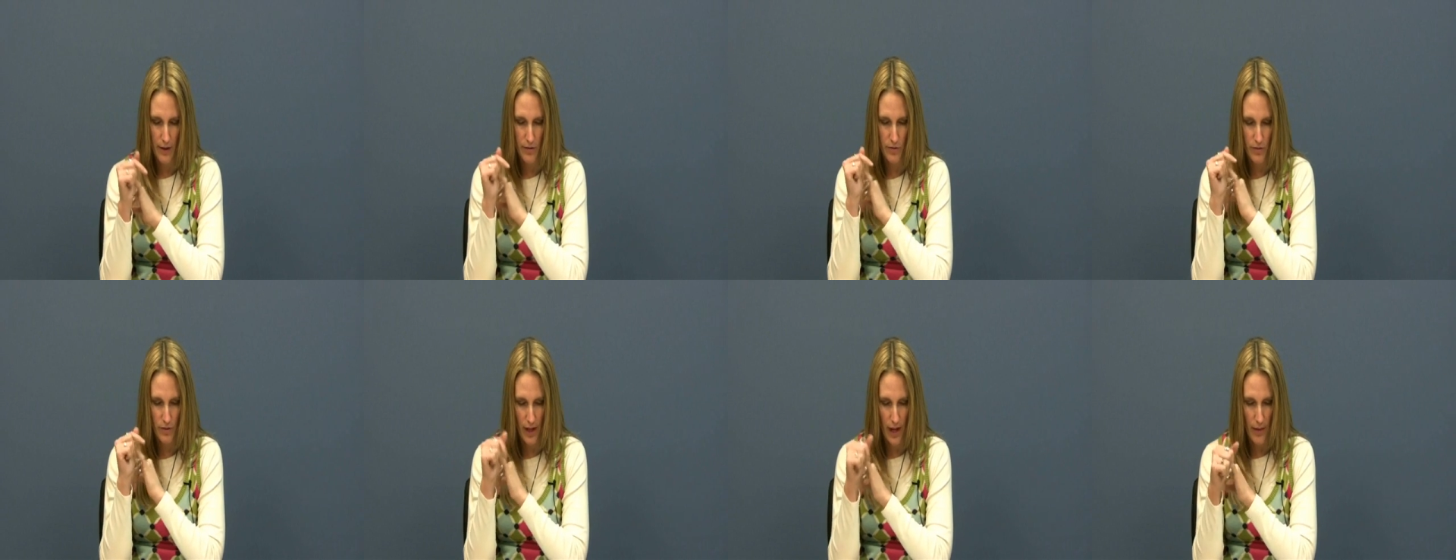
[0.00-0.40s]

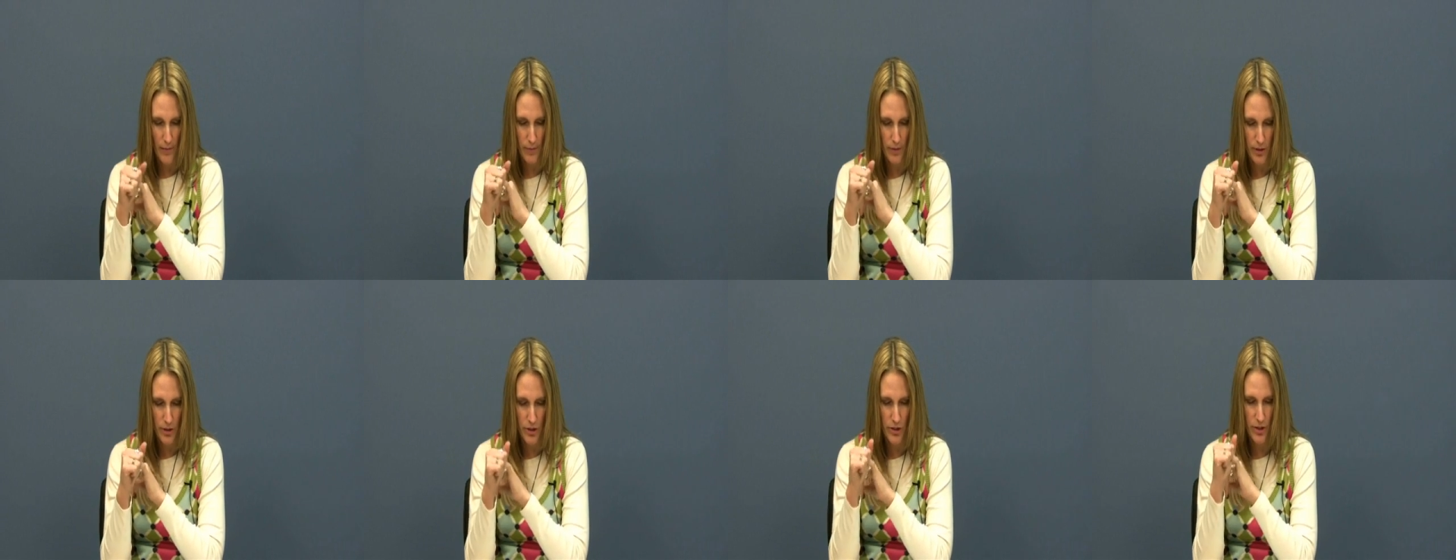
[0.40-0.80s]

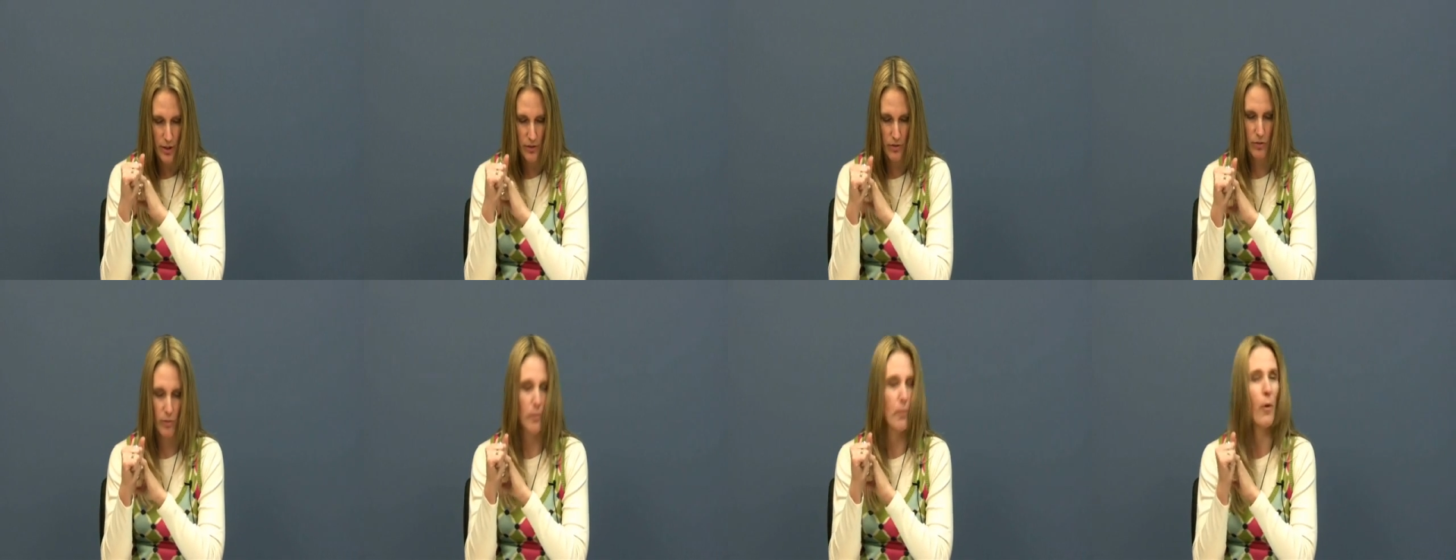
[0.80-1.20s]
establish
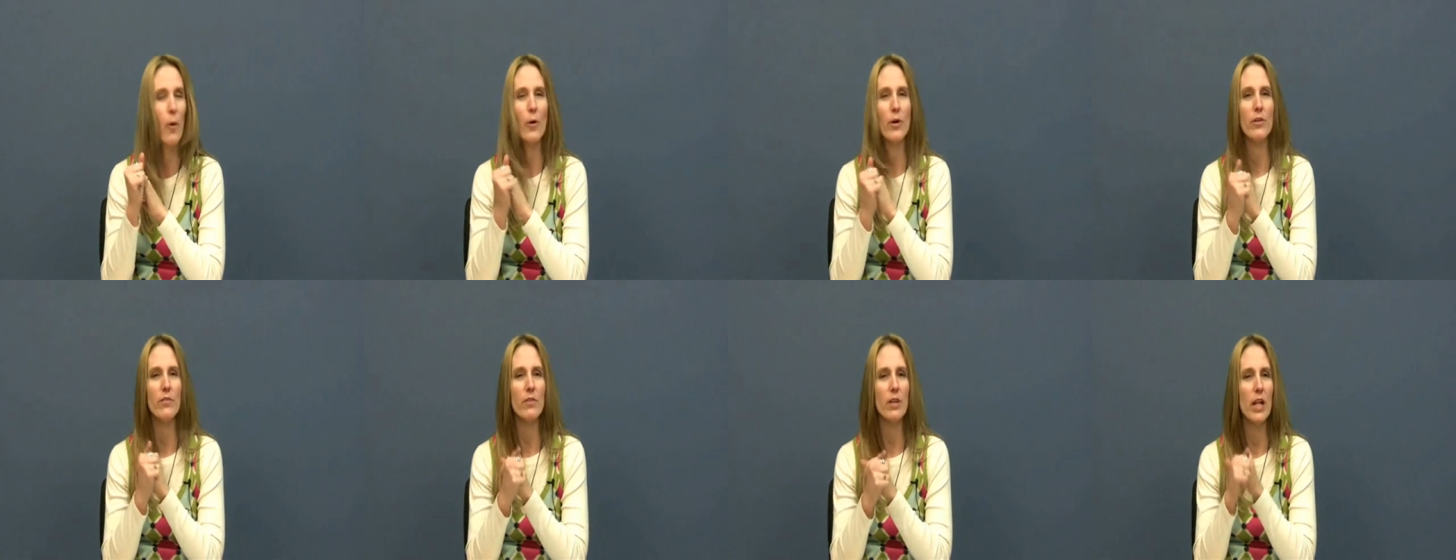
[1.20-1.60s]
a
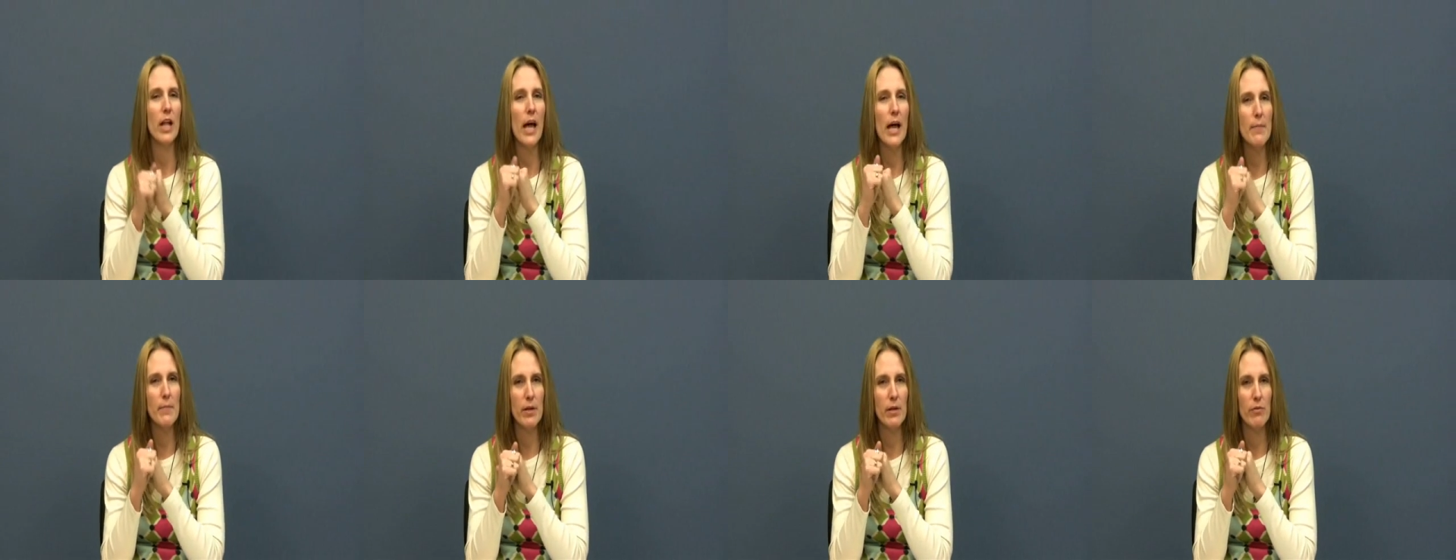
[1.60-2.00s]
supportive
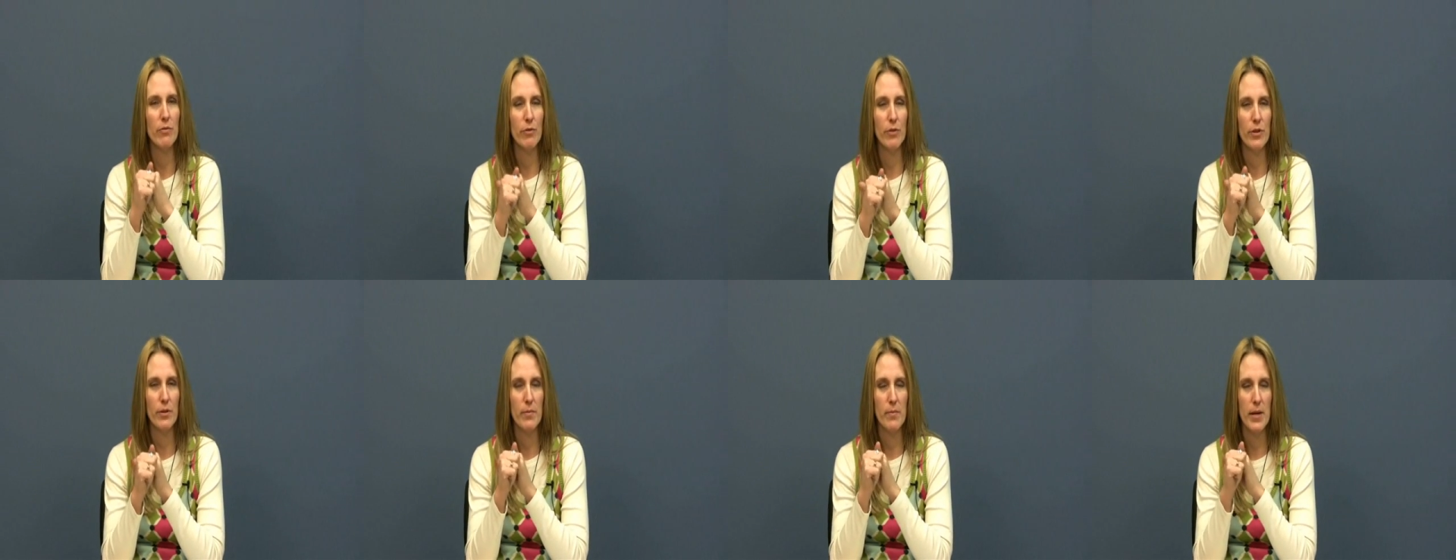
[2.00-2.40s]
climate
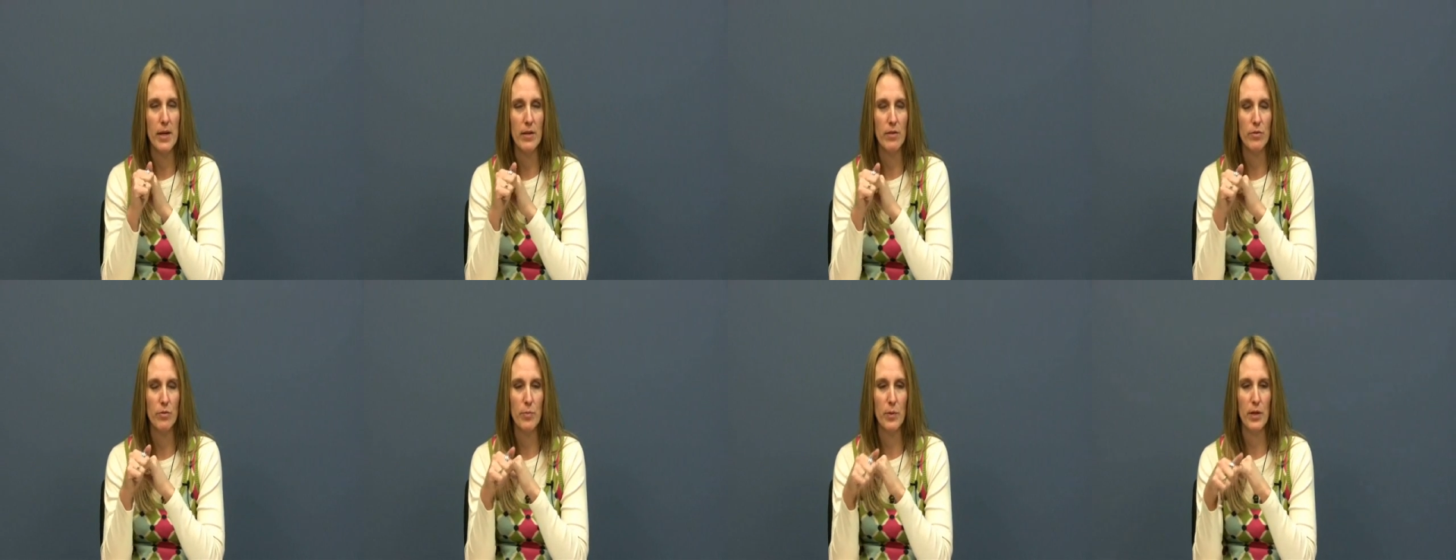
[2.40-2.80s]
for the
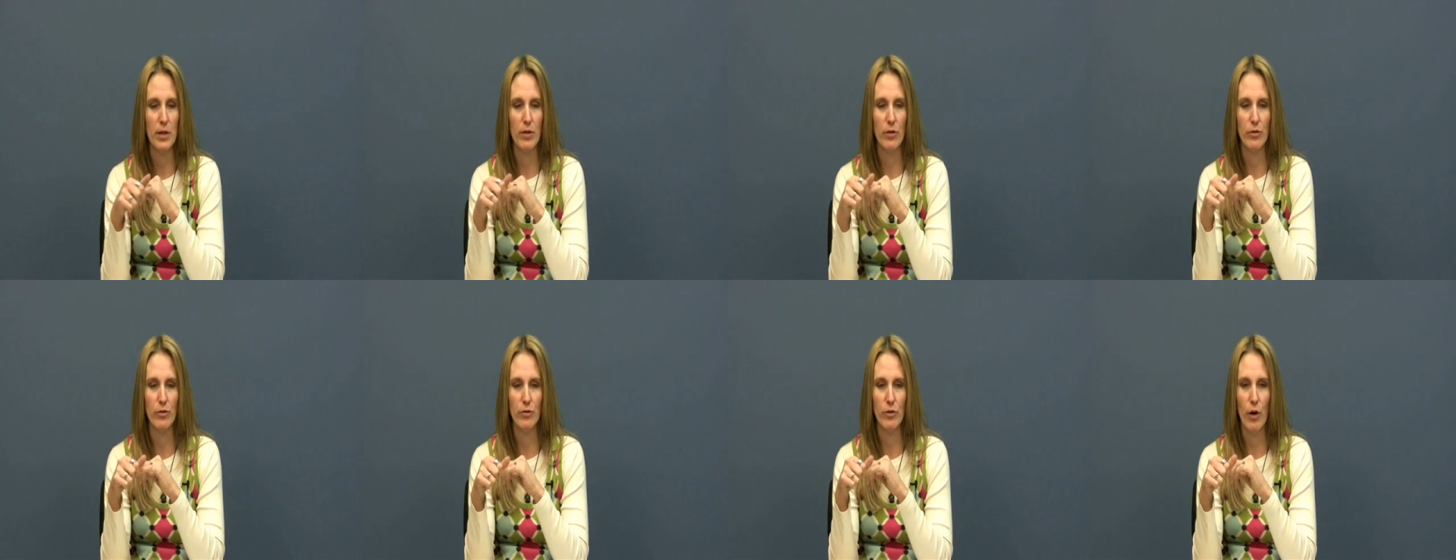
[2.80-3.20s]
main
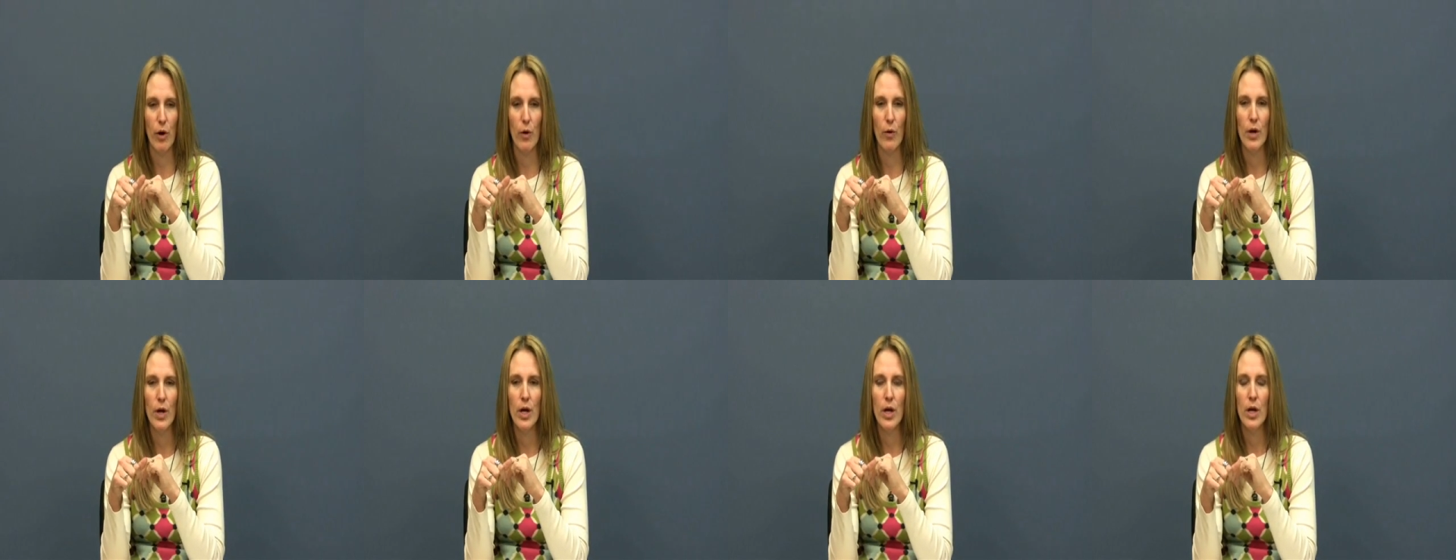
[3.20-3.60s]
speaker.
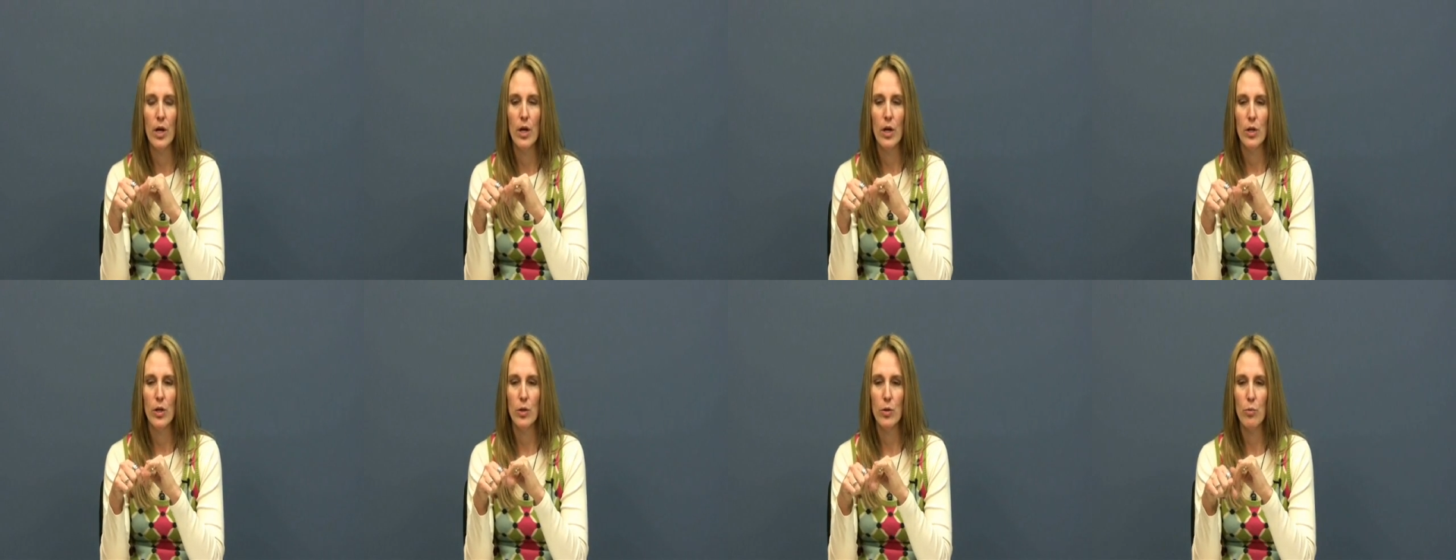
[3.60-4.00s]
So
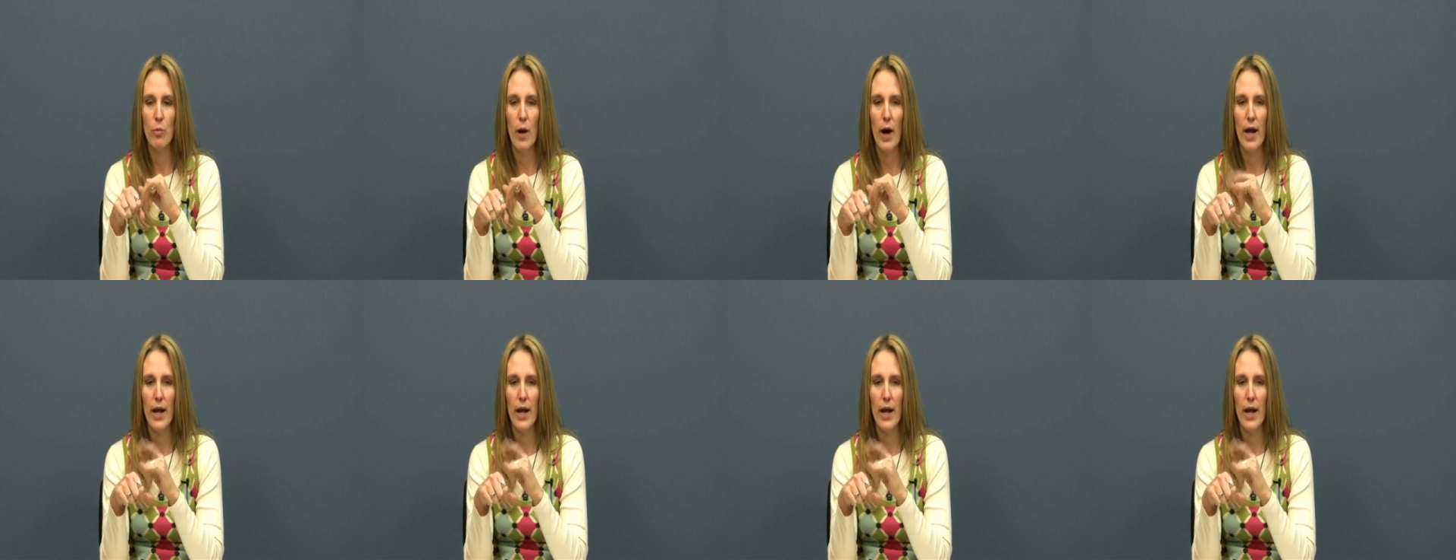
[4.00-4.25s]
you